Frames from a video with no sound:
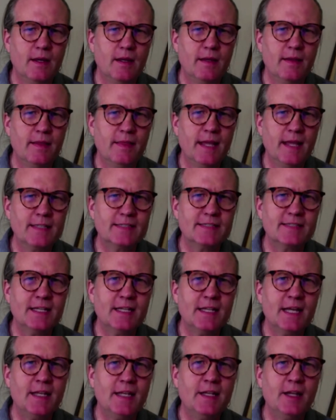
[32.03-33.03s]
That
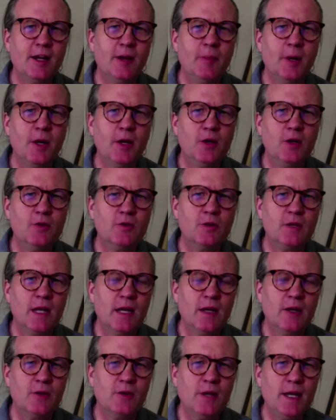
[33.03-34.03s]
study I did on my own
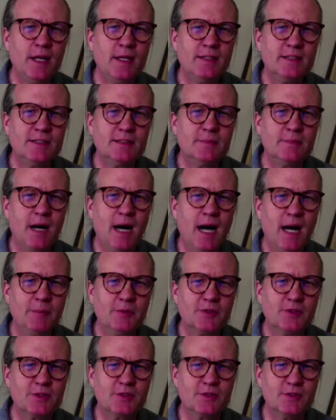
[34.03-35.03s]
created some
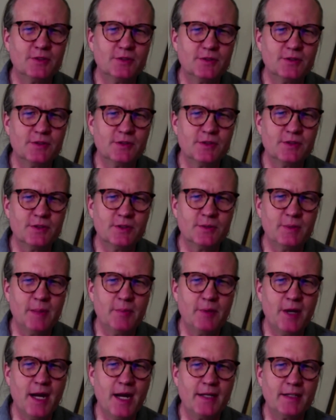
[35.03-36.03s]
obstacles to my
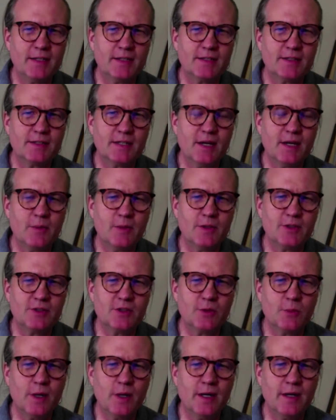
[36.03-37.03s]
practice that I wasn't
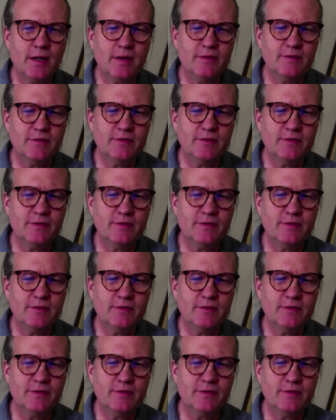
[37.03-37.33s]
aware of.